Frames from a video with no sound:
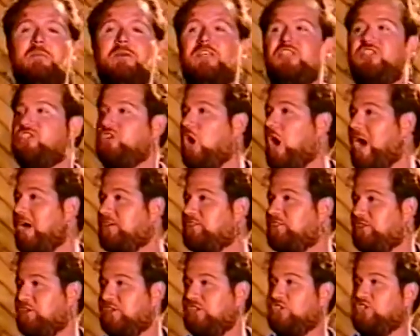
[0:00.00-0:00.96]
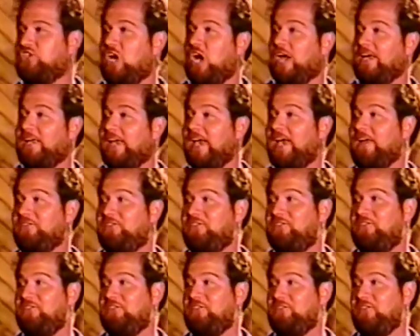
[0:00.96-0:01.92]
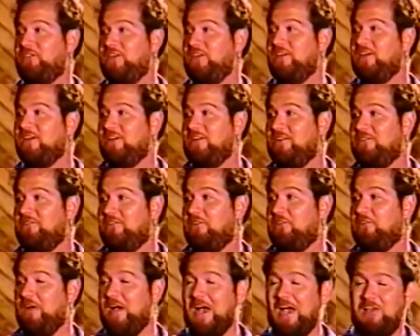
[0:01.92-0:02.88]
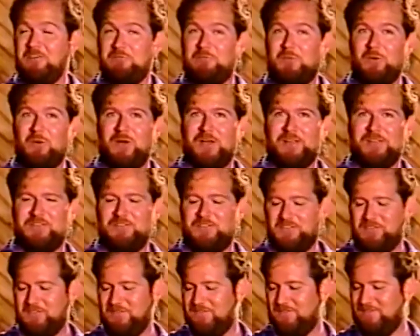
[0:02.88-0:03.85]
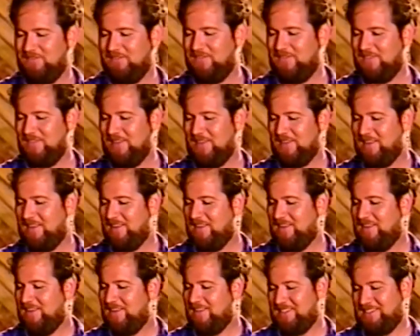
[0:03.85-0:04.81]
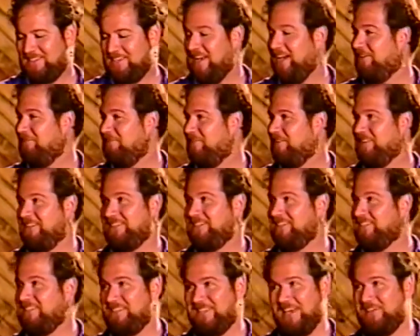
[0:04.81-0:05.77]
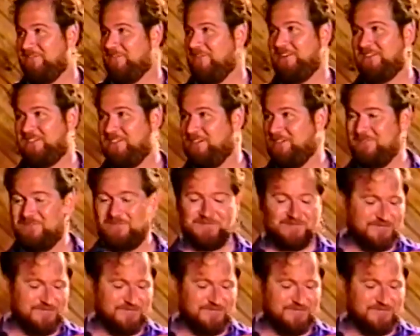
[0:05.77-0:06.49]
to be jocks and jockettes. Oh, five points. It's tough, and this is a tough one, too.